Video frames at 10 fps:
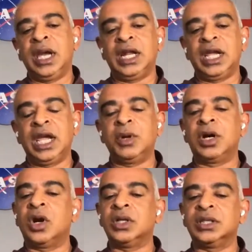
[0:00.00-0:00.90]
and I came
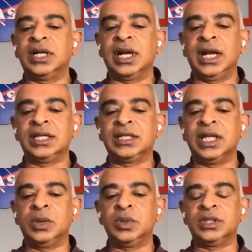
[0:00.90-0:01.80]
across a class
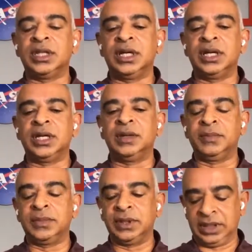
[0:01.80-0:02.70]
that
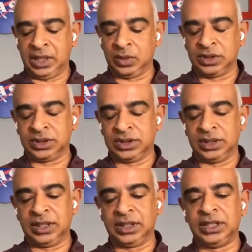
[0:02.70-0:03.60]

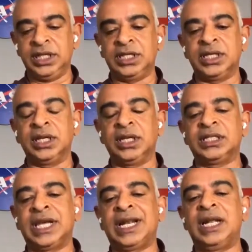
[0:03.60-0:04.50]
was teaching
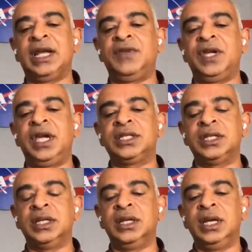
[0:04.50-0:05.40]
satellite
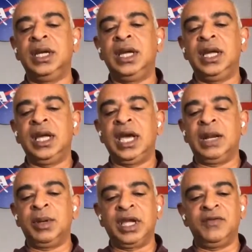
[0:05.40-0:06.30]
navigation,
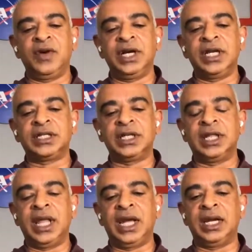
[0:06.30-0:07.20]
and I became very interested
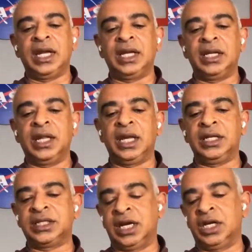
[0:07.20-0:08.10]
in that, and then
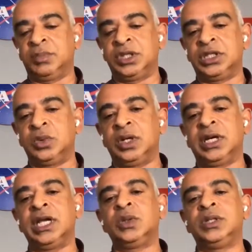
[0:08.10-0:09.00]
decided to pursue a
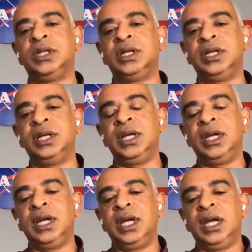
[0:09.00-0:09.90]
graduate degree
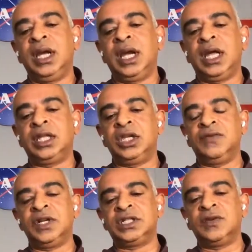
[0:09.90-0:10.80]
at the
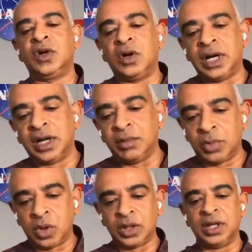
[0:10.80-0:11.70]
University of Colorado in
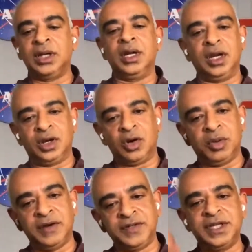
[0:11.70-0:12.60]
Boulder. Go
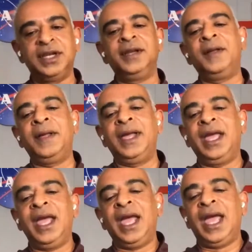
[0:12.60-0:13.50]
Buffs!
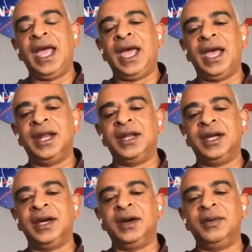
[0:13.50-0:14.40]
And
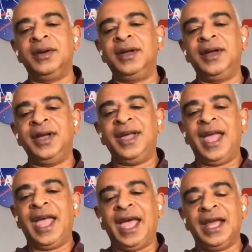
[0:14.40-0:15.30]

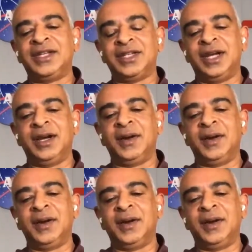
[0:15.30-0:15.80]
at